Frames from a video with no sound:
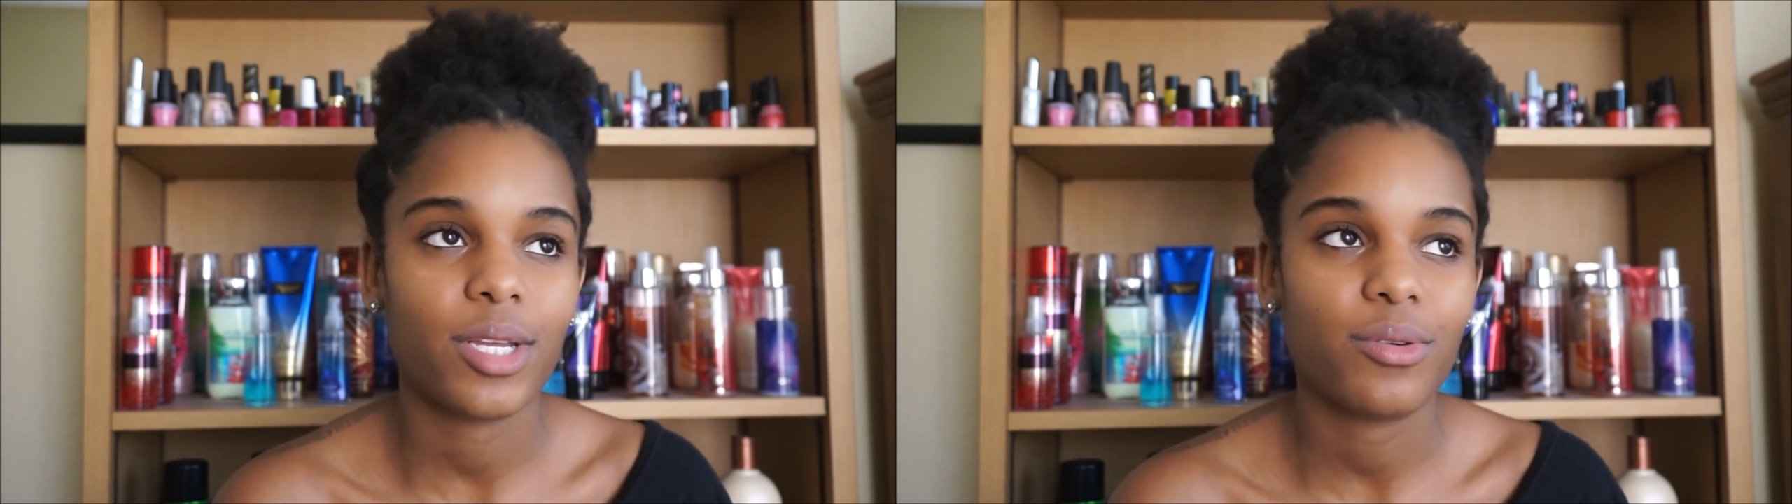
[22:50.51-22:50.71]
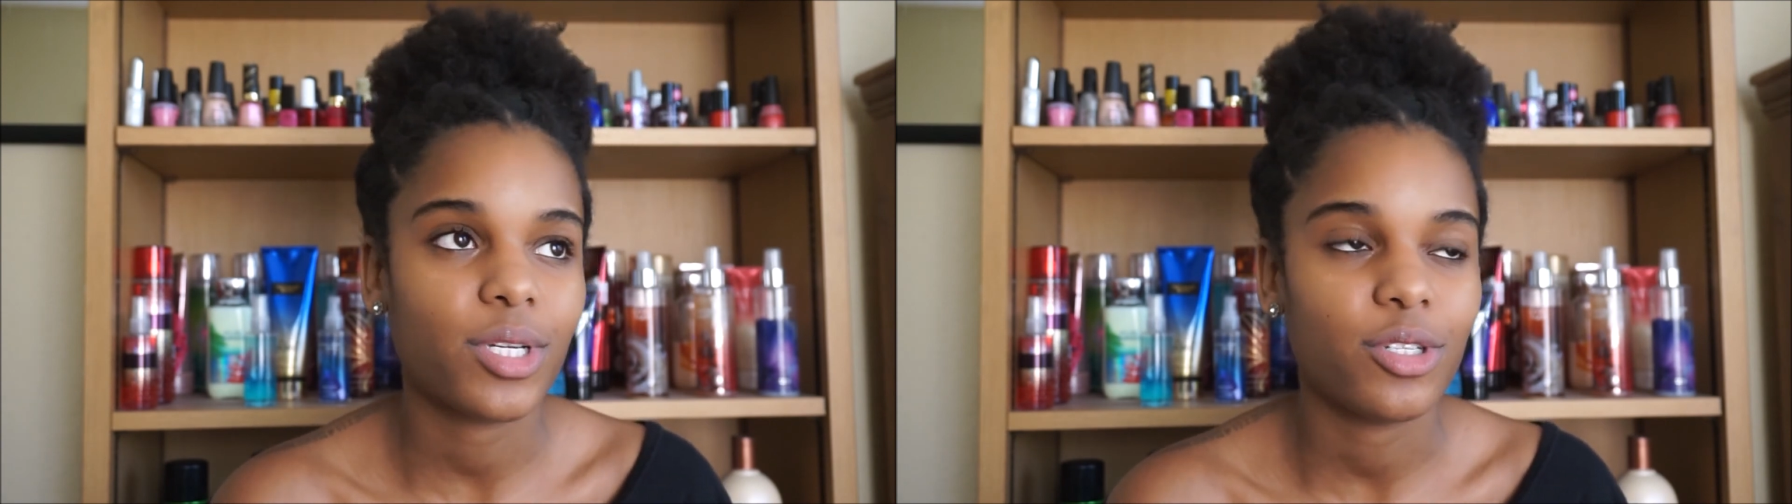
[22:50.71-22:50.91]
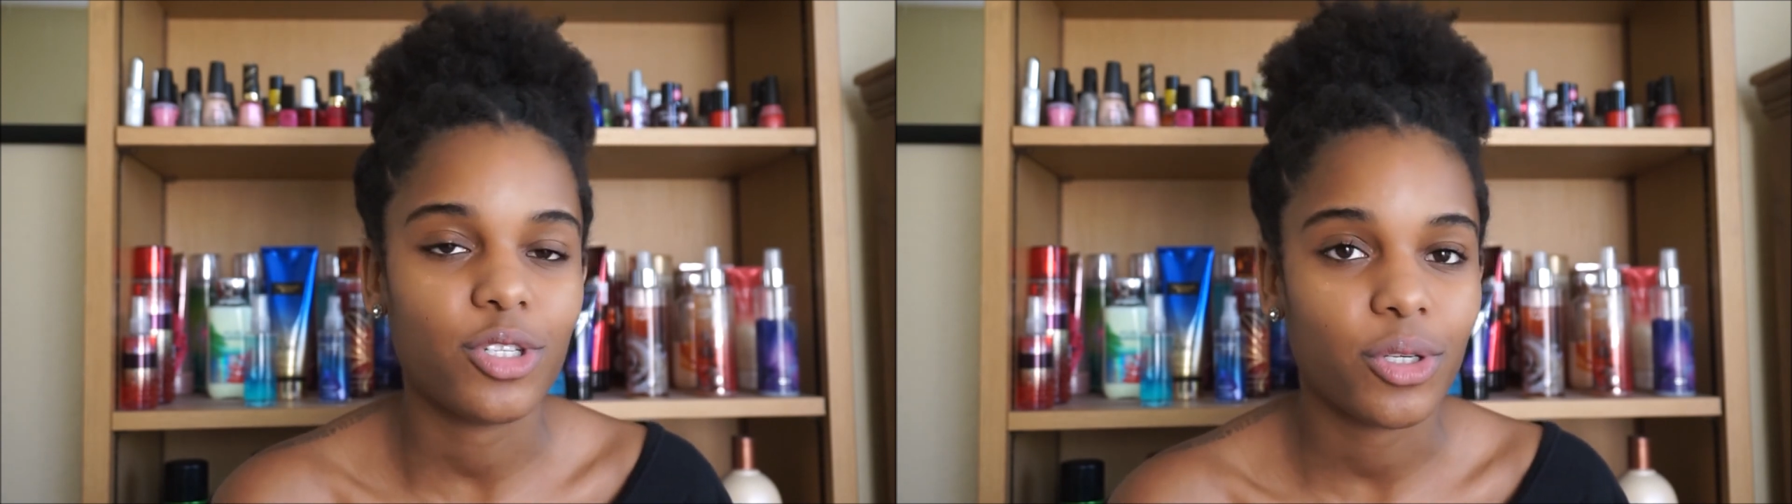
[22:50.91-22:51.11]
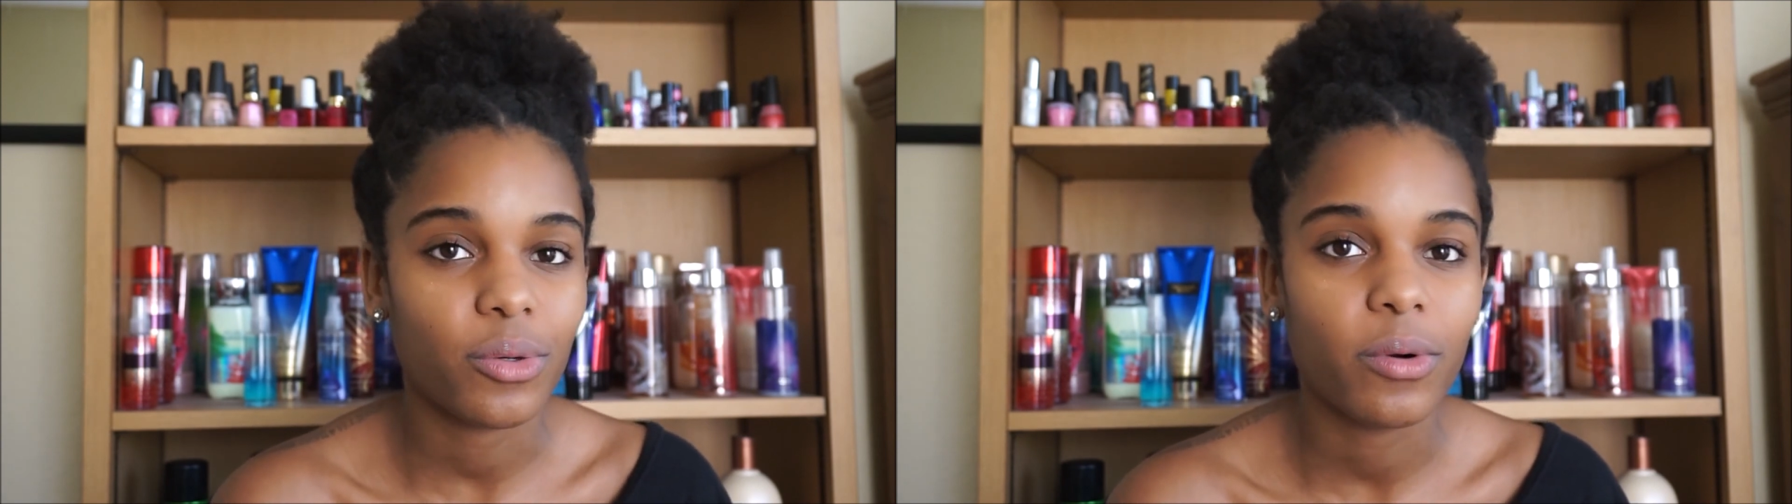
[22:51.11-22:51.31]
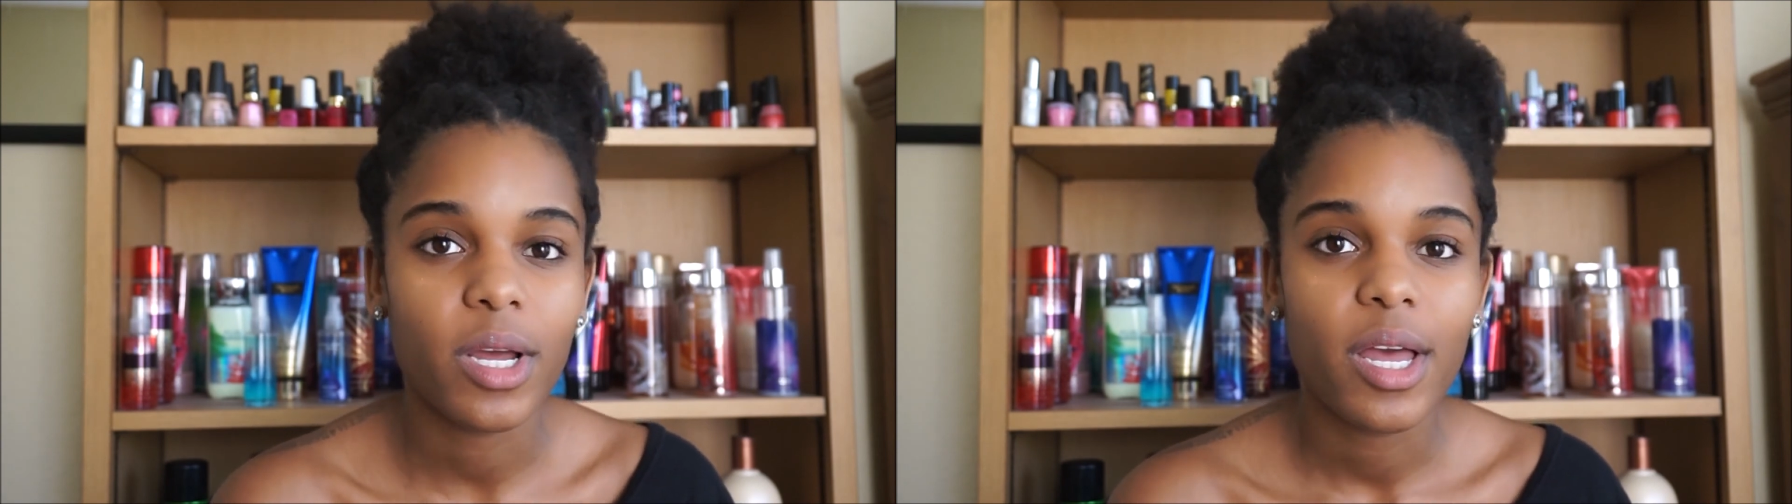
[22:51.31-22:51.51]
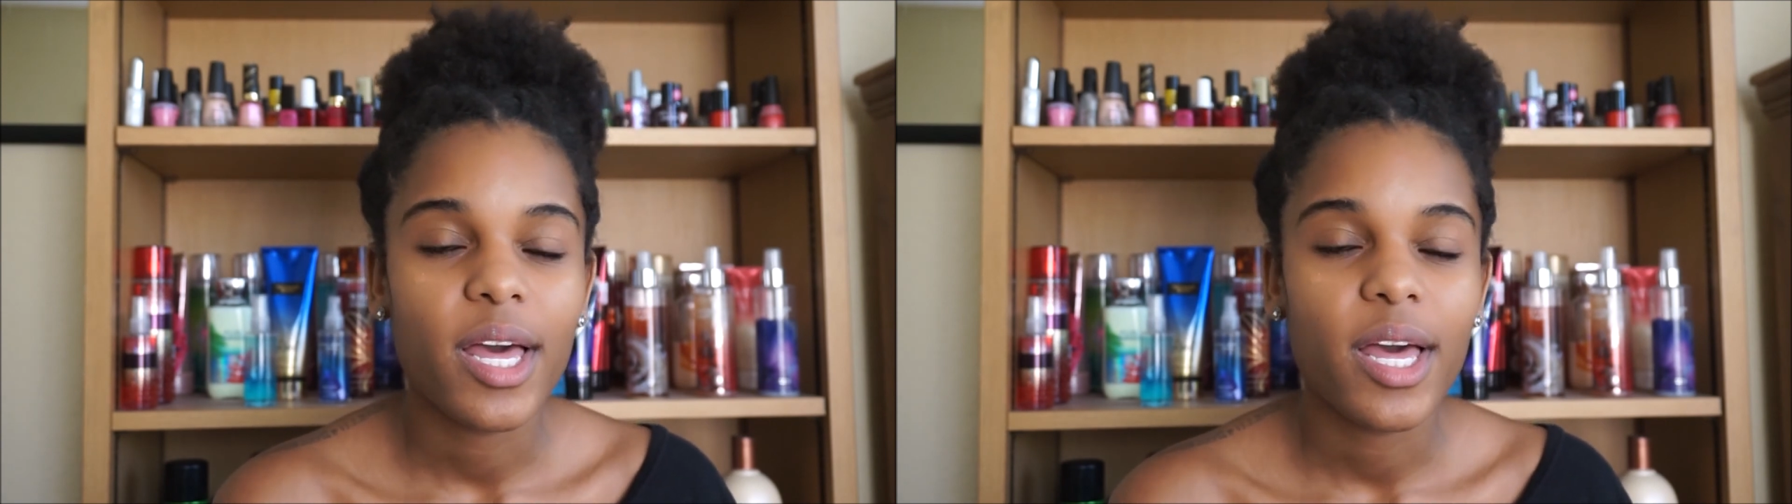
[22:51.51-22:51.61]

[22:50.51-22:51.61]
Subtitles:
that you can do